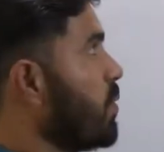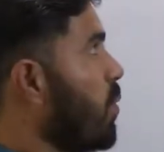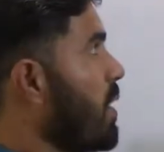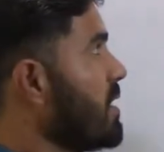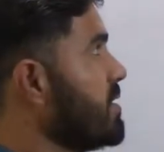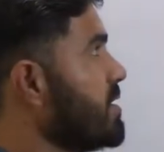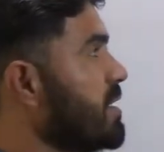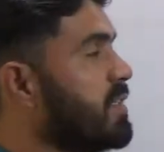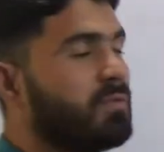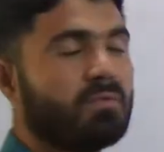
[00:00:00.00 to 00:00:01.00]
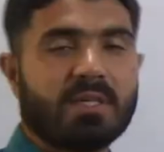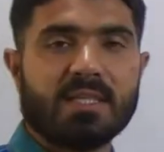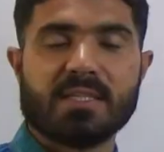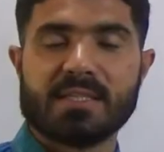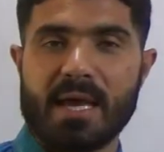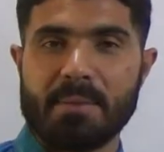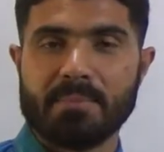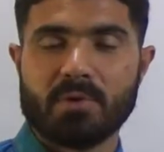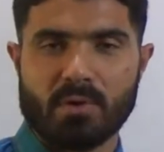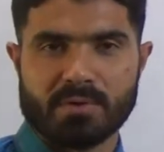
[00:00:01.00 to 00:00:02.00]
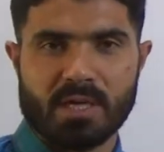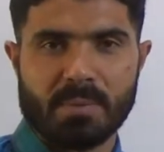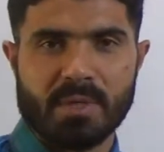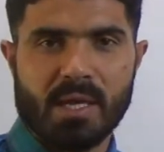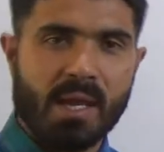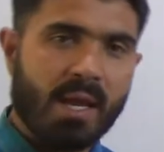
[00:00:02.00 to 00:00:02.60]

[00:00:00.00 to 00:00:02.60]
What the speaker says: one gene, one enzyme concept.